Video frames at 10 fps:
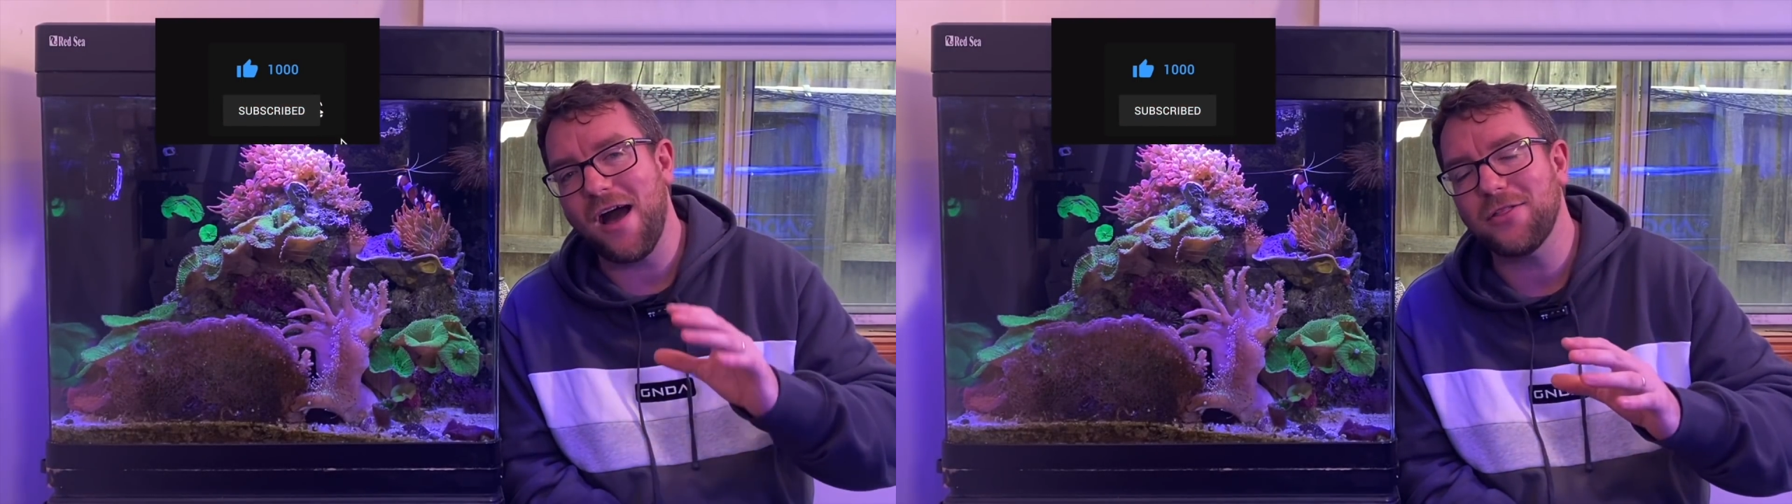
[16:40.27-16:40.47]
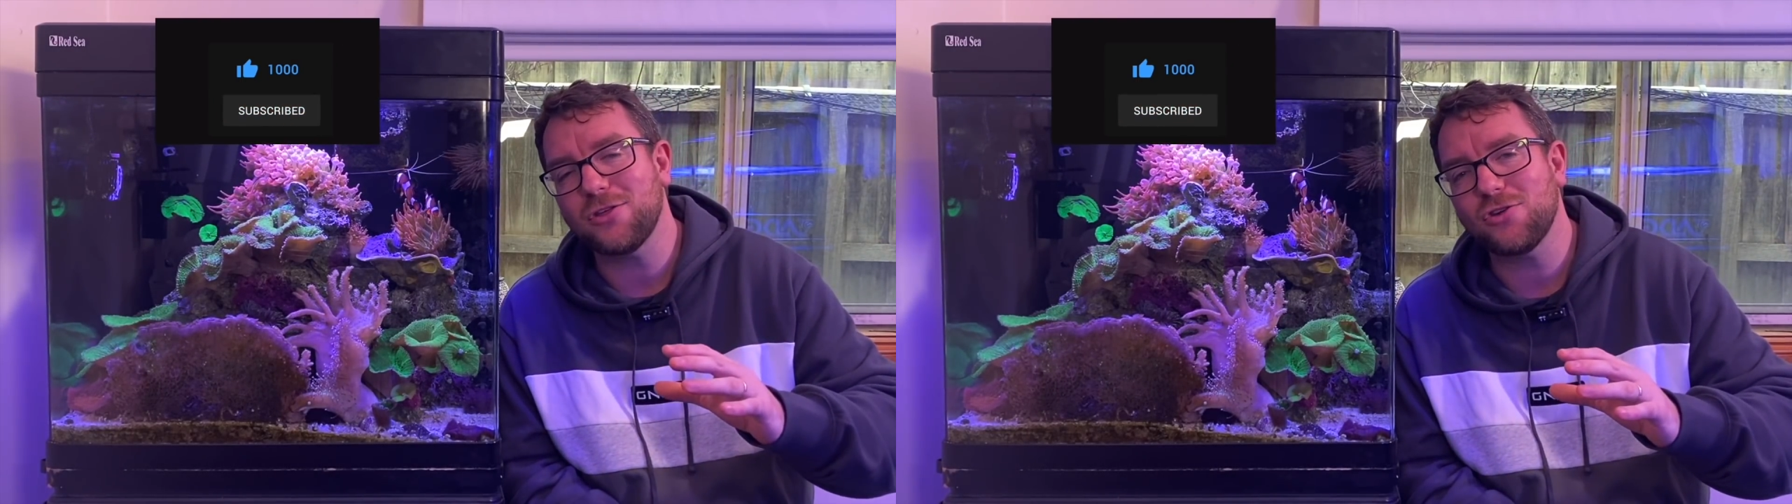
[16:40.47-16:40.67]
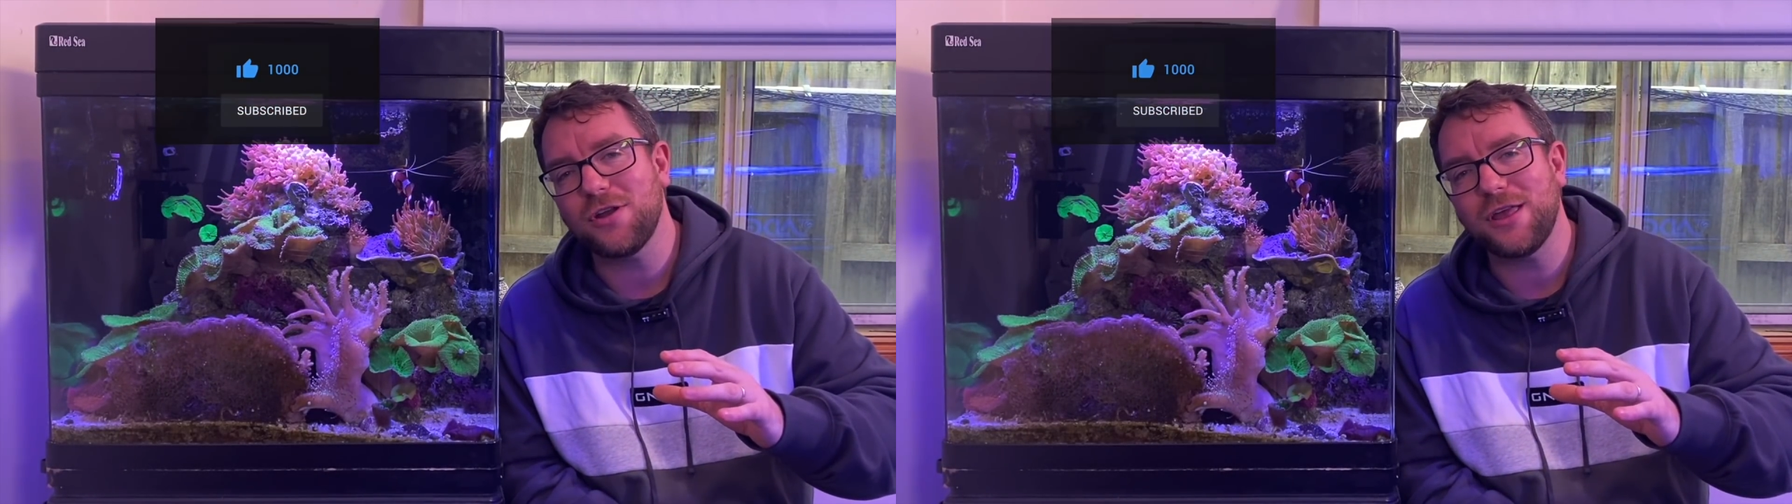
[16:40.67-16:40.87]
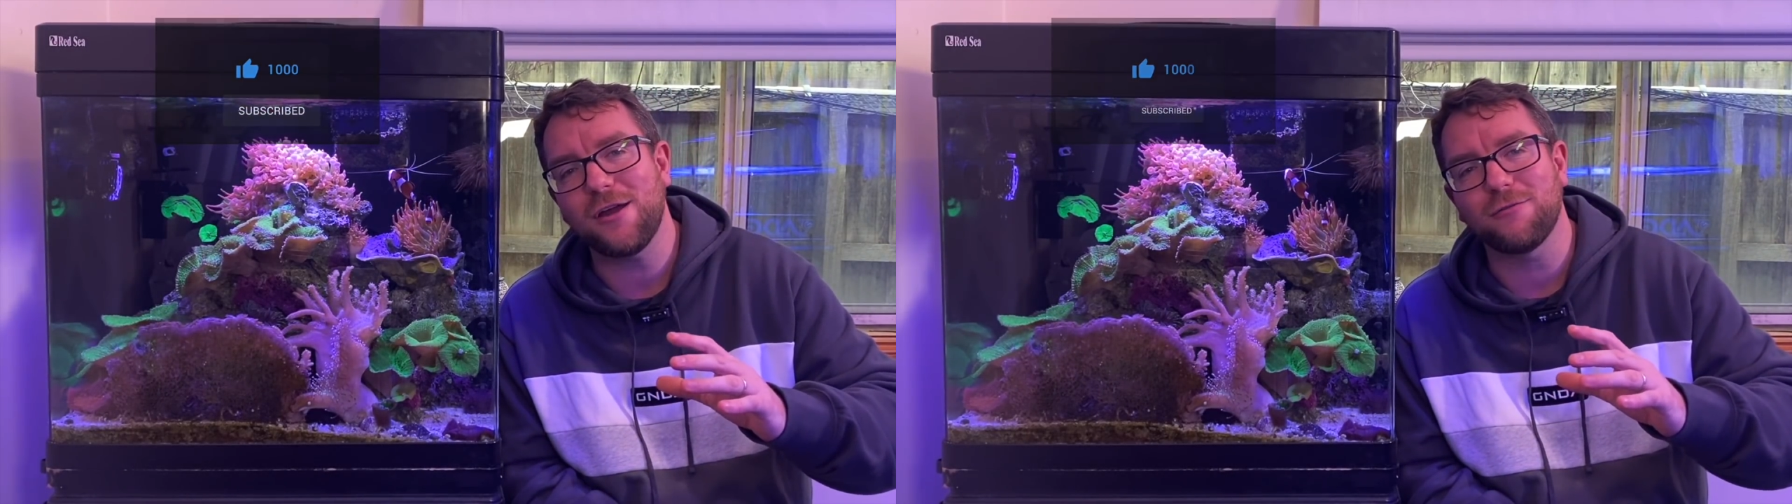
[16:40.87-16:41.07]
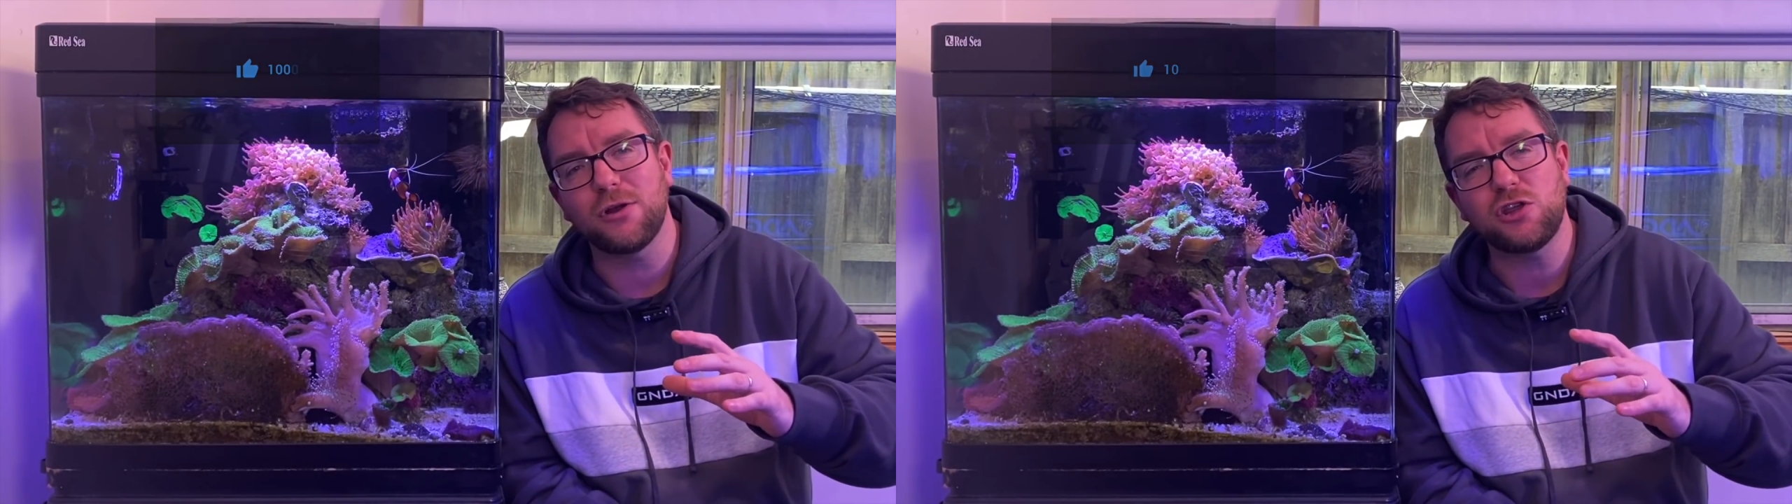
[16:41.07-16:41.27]
other journey
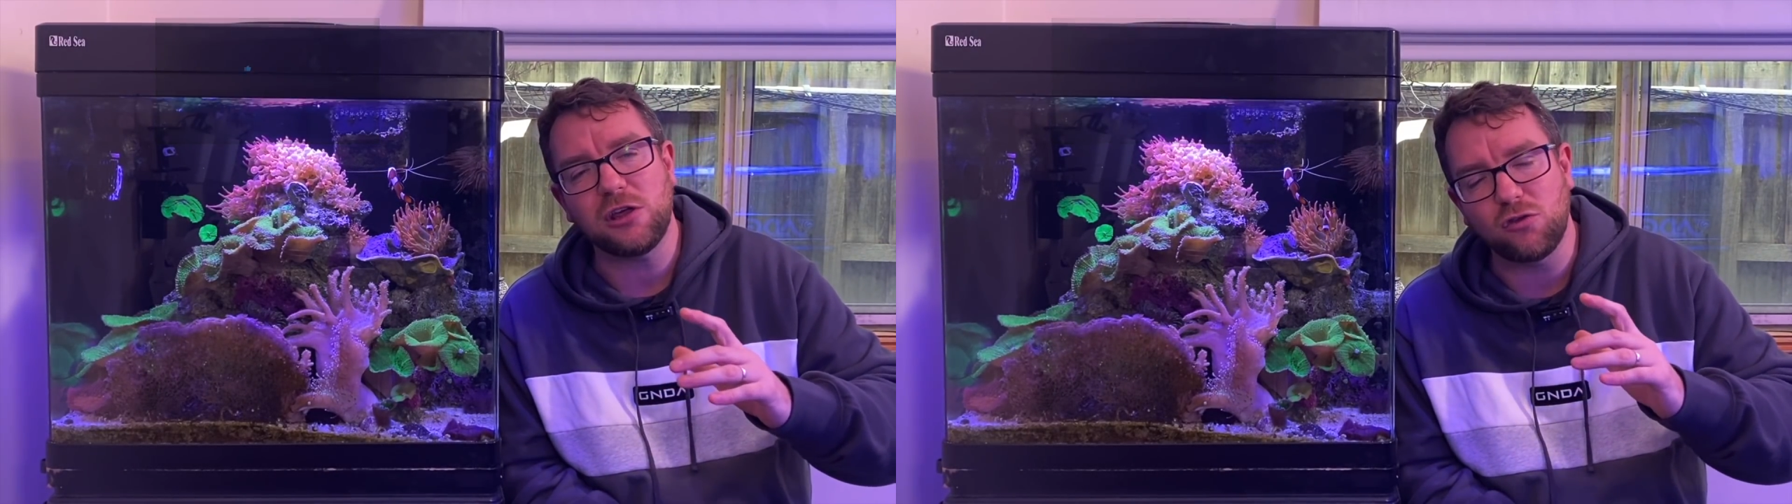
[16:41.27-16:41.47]
of reaching